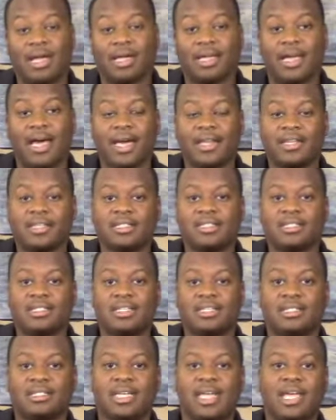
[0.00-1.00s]
God doesn't
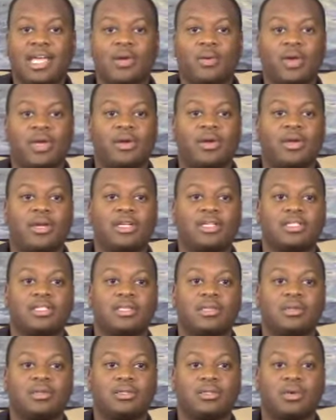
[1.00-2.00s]
just take away your
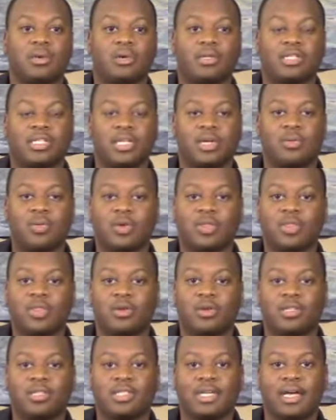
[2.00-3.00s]
issues or deal with
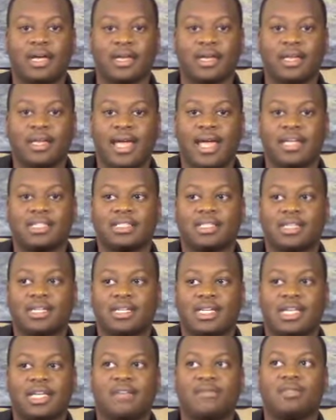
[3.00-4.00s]
your junk. He actually
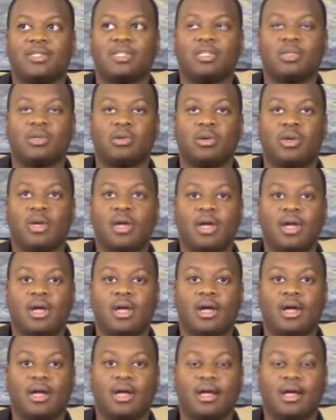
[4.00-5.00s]
gives you
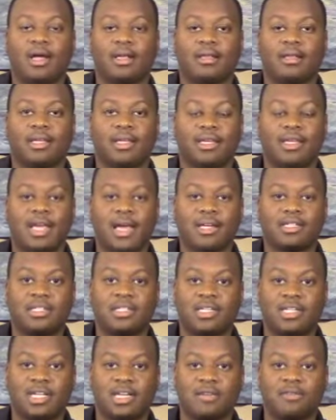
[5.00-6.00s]

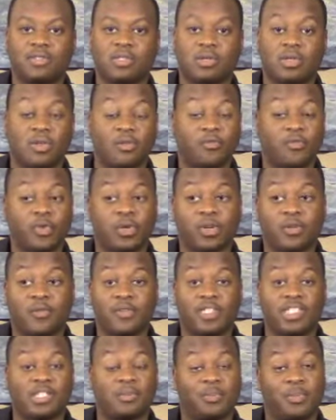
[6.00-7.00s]
the fruit of
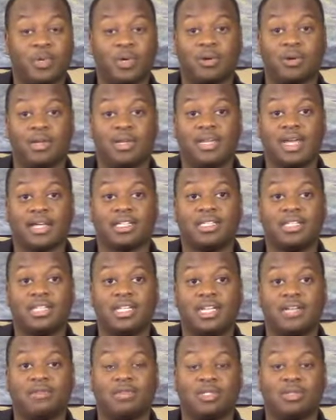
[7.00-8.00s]
His Spirit. He actually
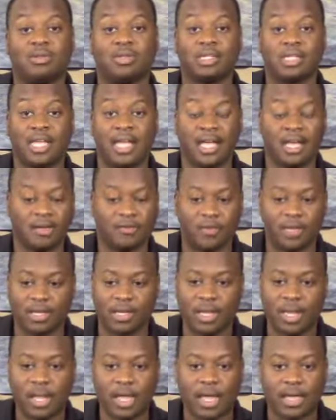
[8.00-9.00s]
gives you love
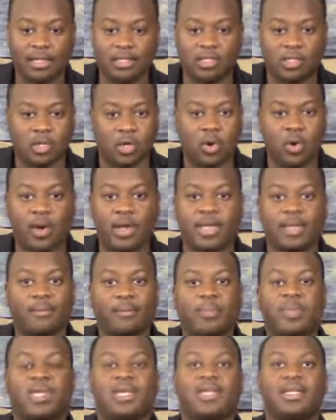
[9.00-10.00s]
and joy
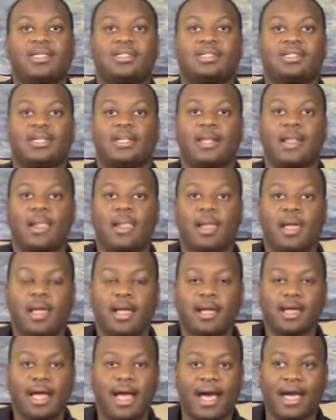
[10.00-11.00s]
and peace and
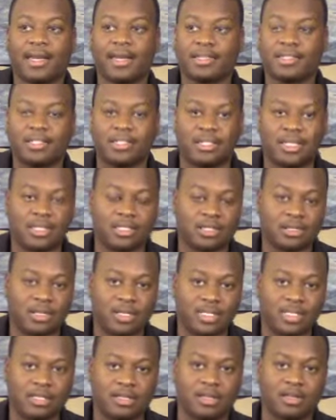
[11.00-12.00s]
kindness,
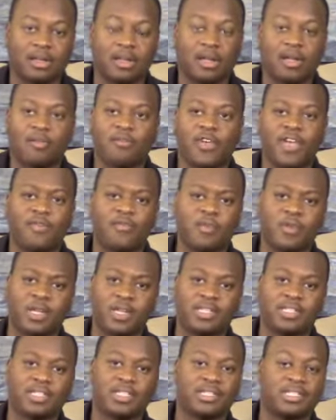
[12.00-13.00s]
gentleness, and
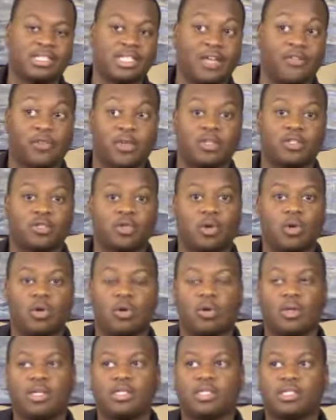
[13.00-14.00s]
faithfulness and
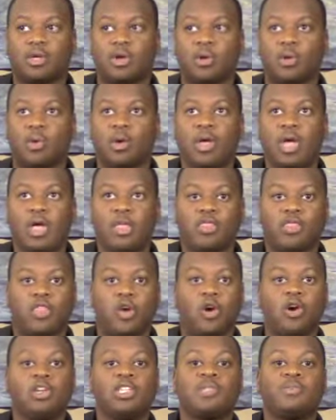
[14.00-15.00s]
self-control. And so
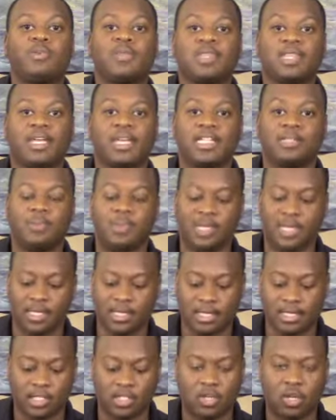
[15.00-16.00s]
those things
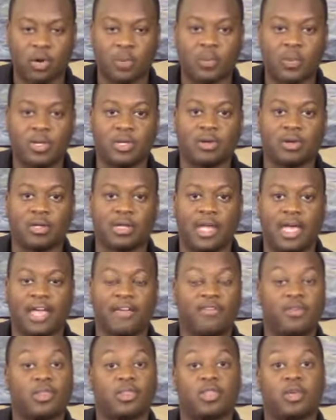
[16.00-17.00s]
begin to show up in your
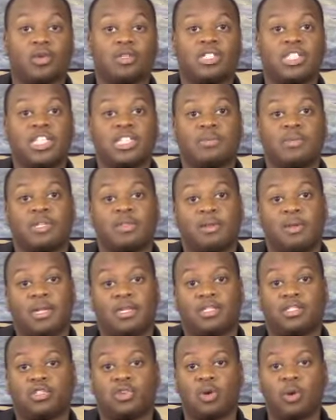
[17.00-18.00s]
life, and those things begin
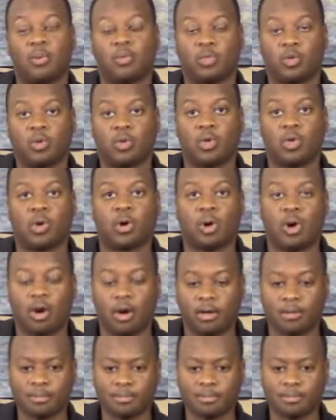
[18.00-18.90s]
to show up through your heart.